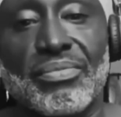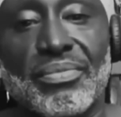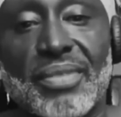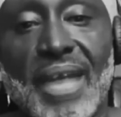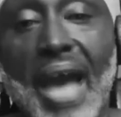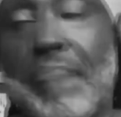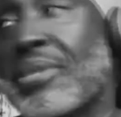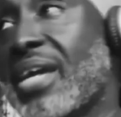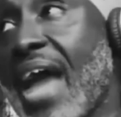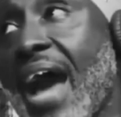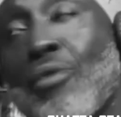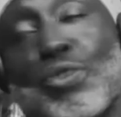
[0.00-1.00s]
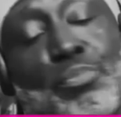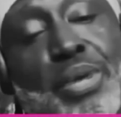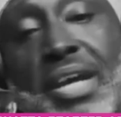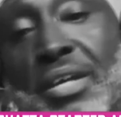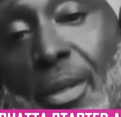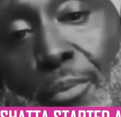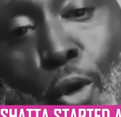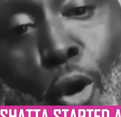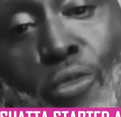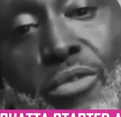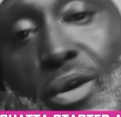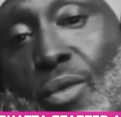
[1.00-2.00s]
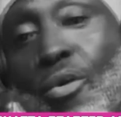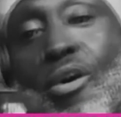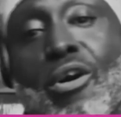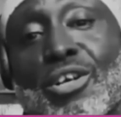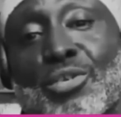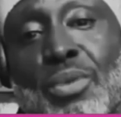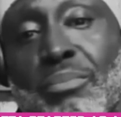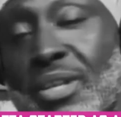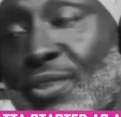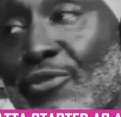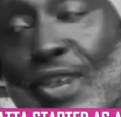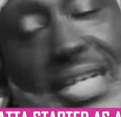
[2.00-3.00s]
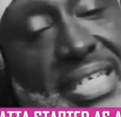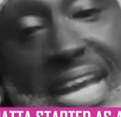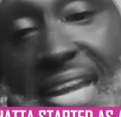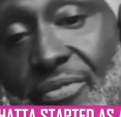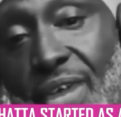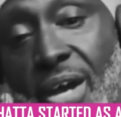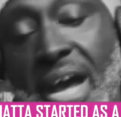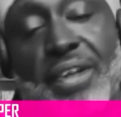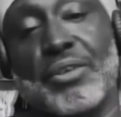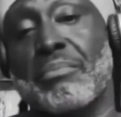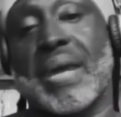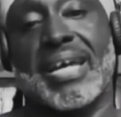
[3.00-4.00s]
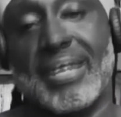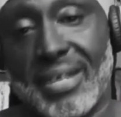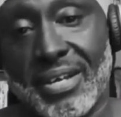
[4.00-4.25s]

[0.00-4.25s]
I mean, I was picking up Cora Awards when motherfuckers ain't even held a mic.